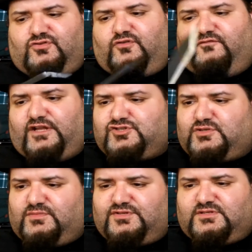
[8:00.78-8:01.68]
or
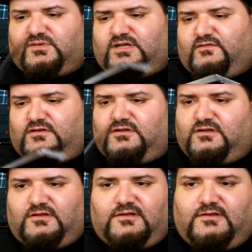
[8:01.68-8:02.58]
vegetables or whatever.
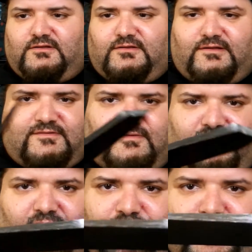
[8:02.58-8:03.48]
It's
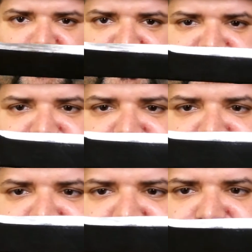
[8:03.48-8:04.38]
an all-purpose
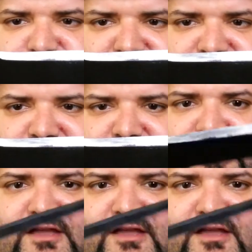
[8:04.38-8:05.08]
basic